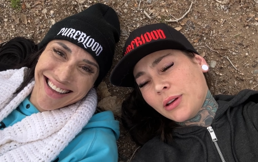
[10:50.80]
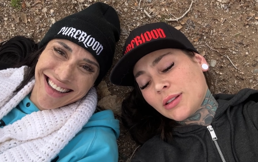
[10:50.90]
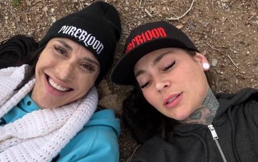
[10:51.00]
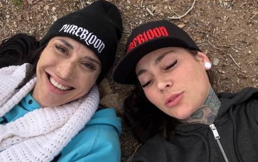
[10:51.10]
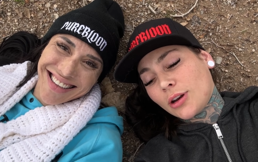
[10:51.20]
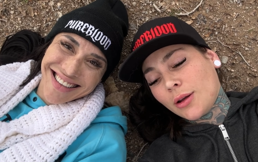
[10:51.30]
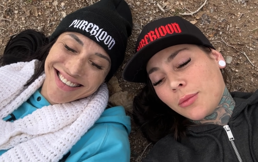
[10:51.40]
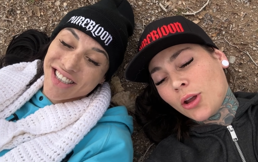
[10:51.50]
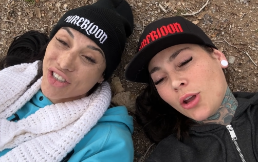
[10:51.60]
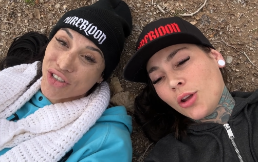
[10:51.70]
Speaker 1: minutes straight up.
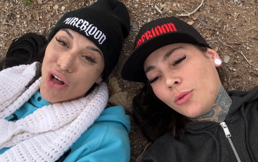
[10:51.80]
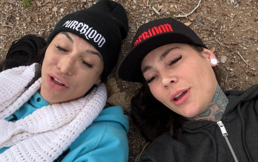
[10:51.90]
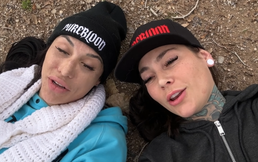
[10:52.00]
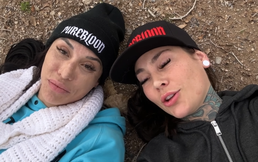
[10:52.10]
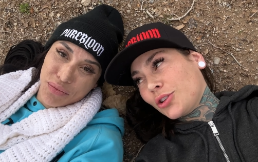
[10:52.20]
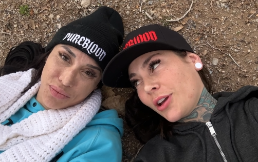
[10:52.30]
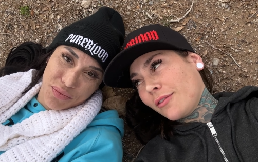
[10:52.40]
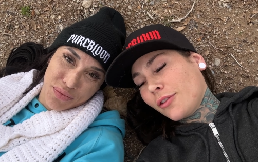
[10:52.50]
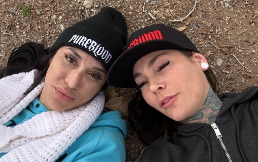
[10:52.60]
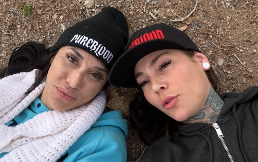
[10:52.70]
This is solid. Wait, do you have
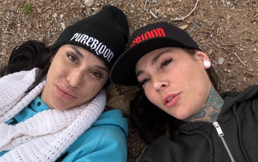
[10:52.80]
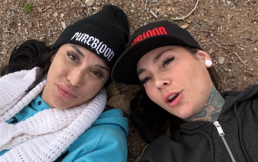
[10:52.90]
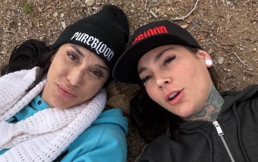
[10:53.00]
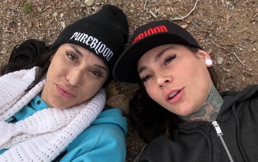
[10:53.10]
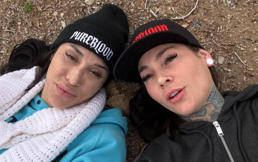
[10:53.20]
your phone there?